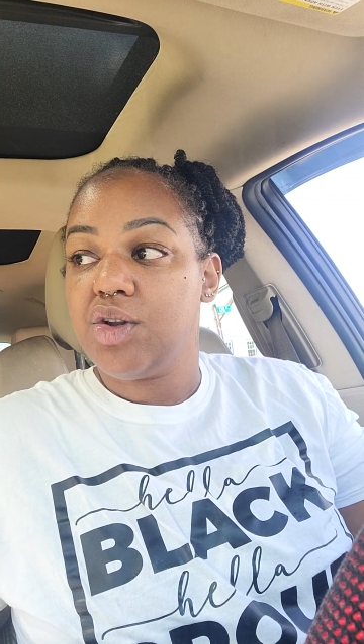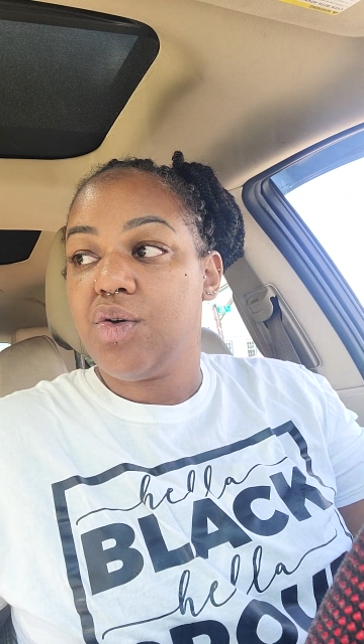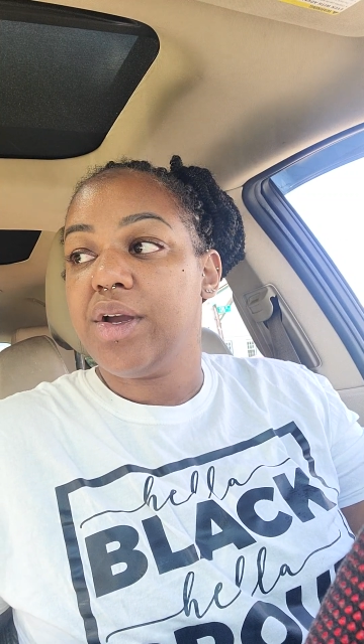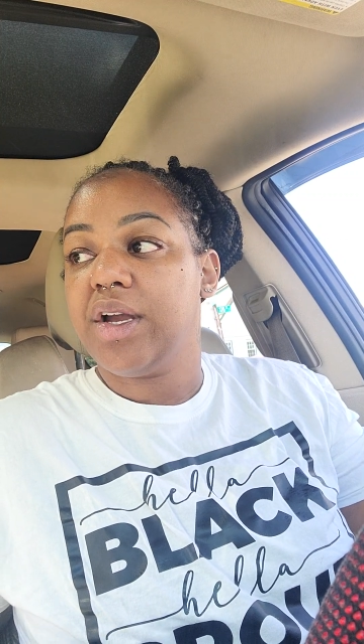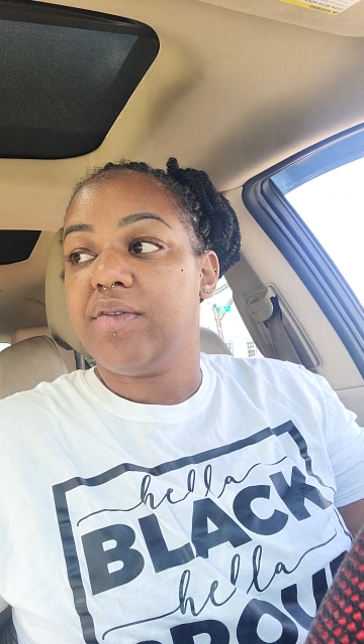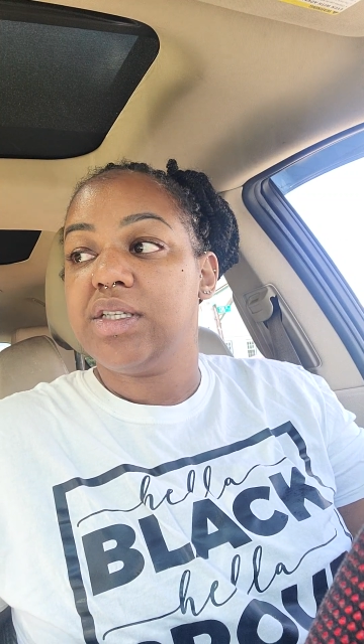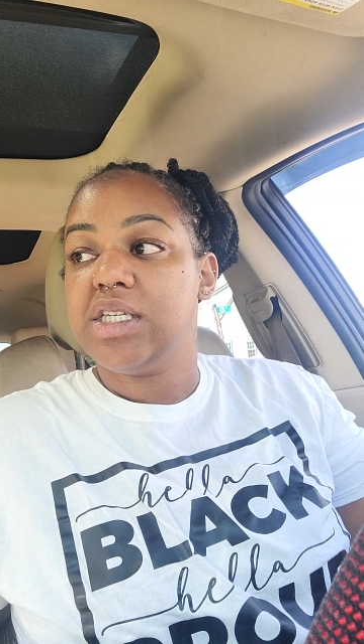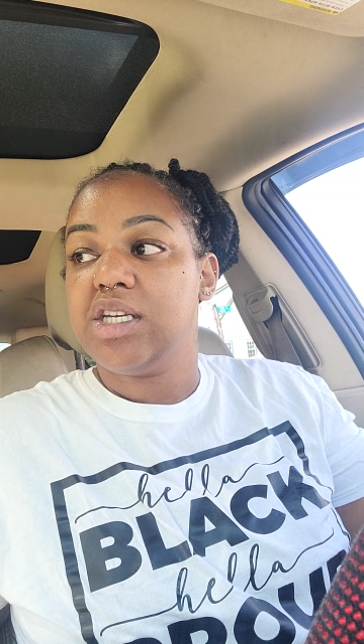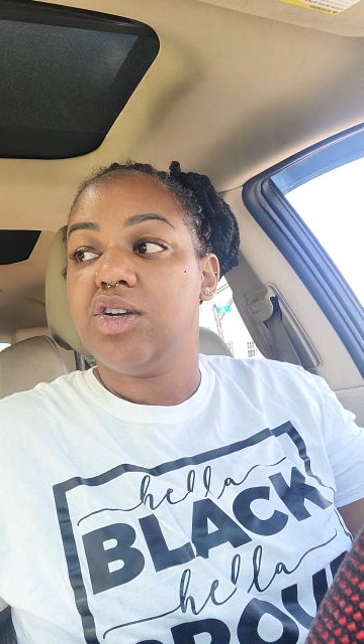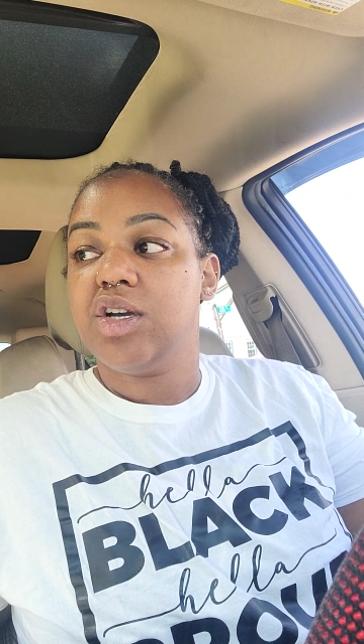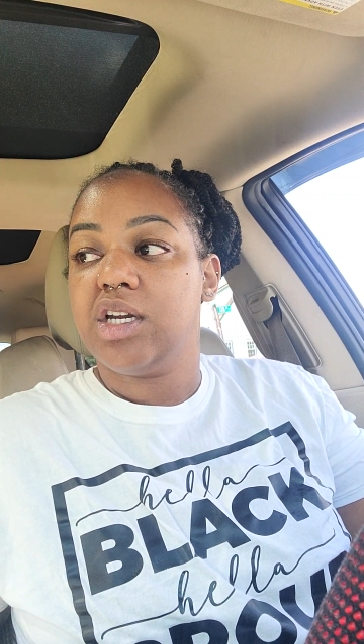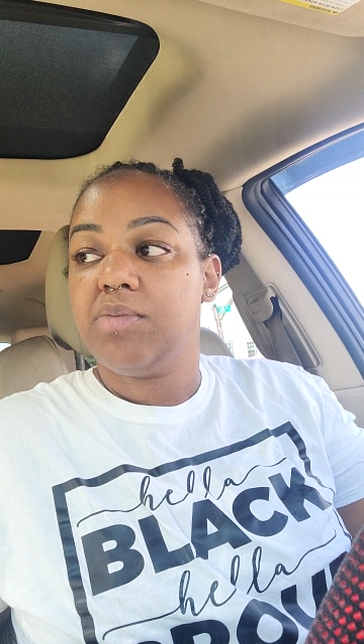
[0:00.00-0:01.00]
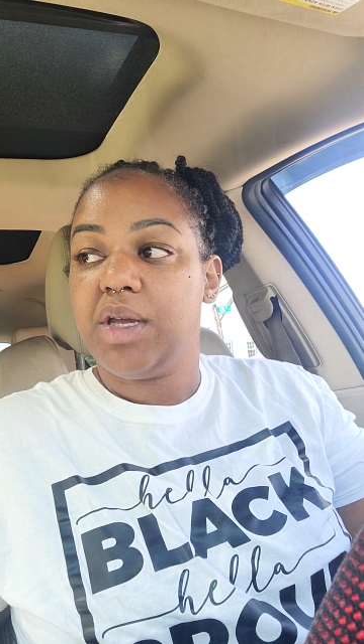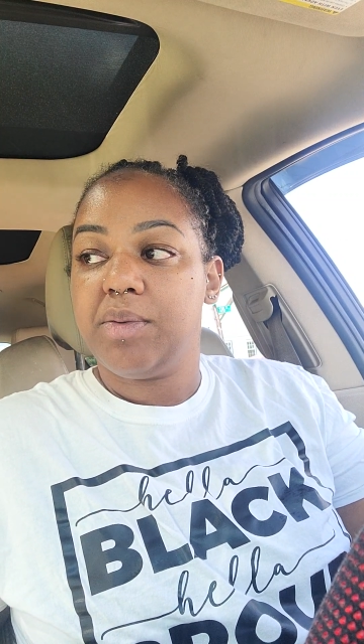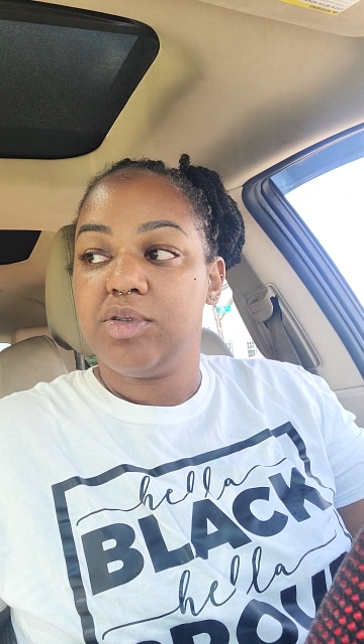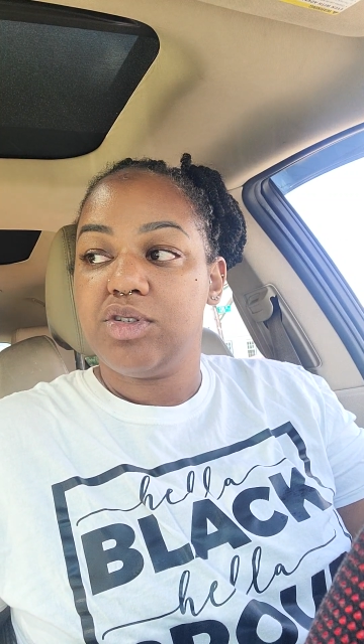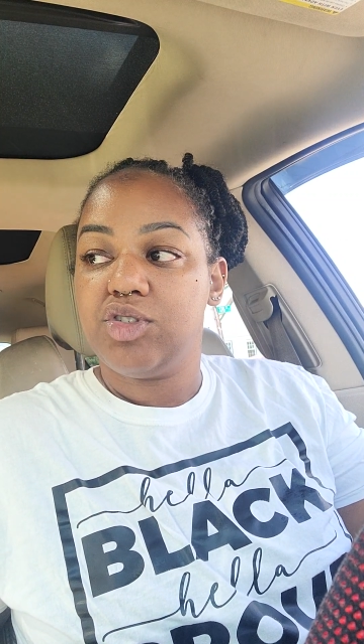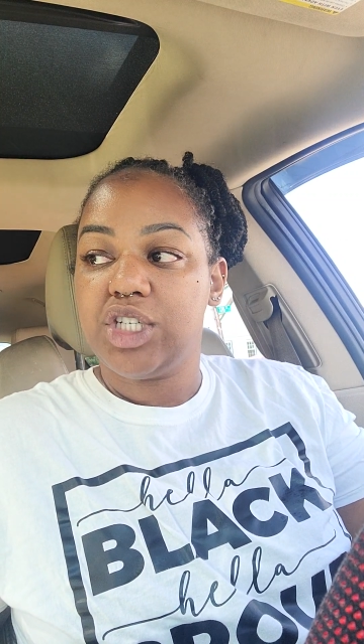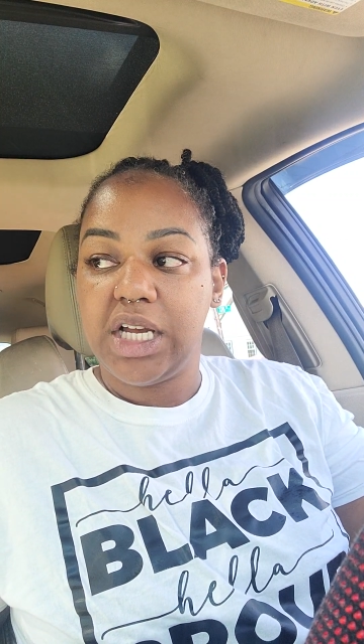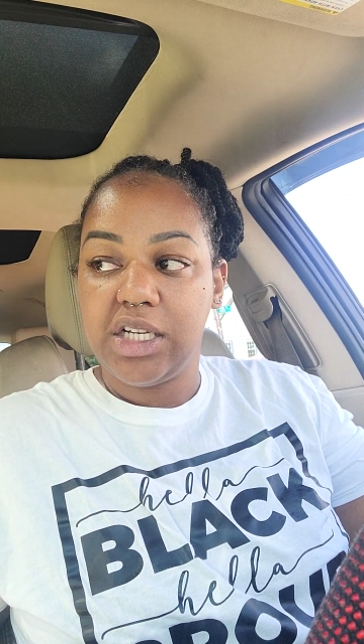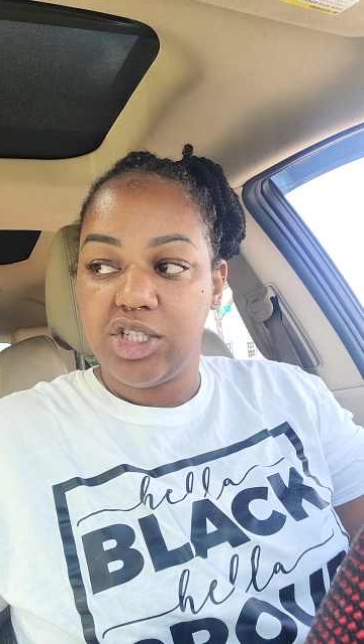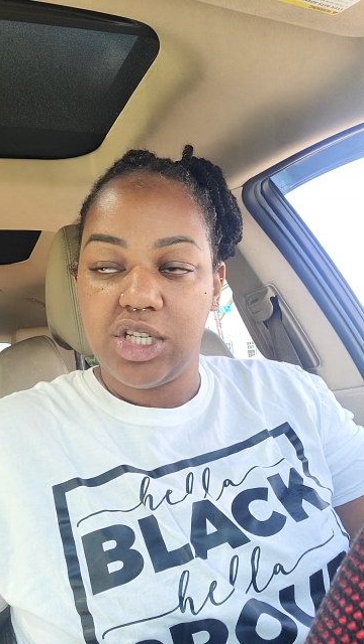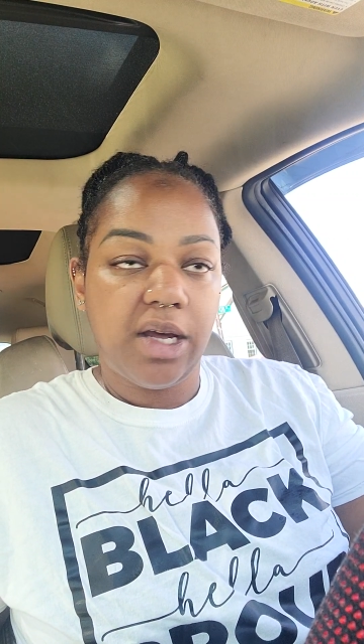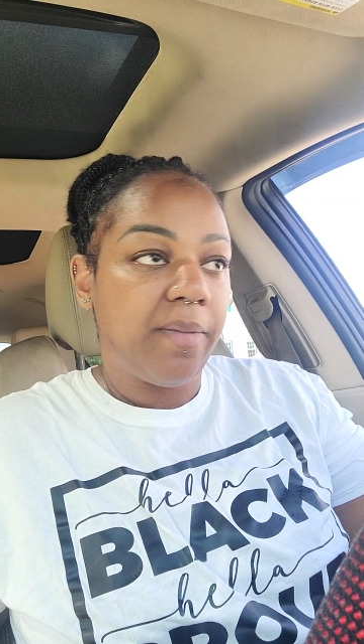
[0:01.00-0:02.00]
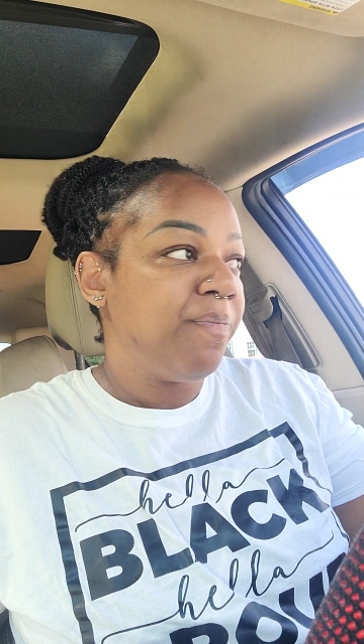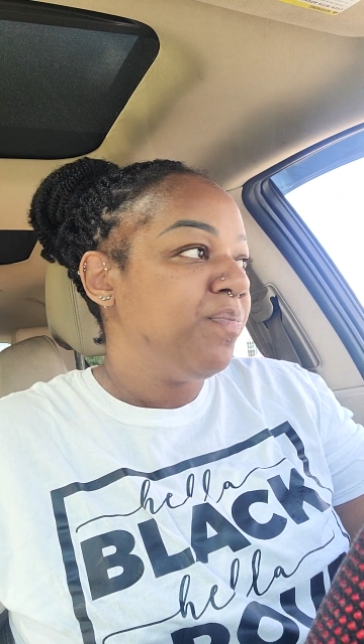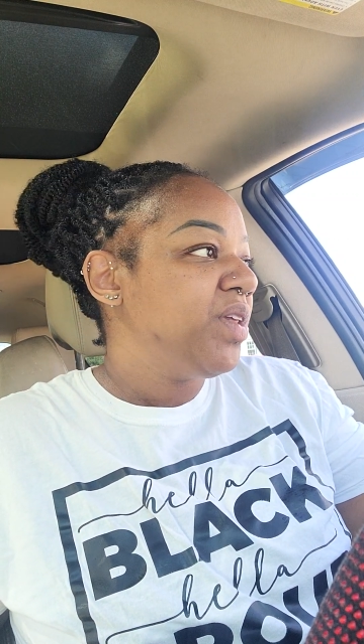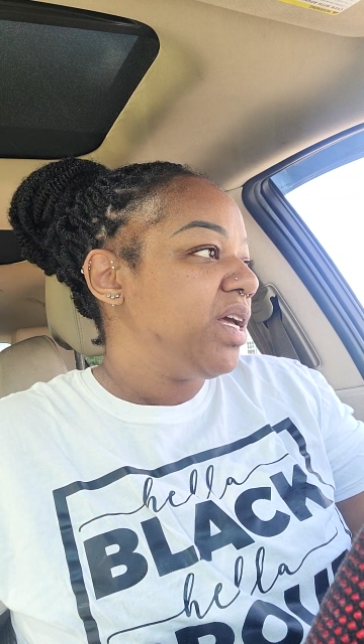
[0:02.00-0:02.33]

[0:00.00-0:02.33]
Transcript: no guarantee you're going to be able to change them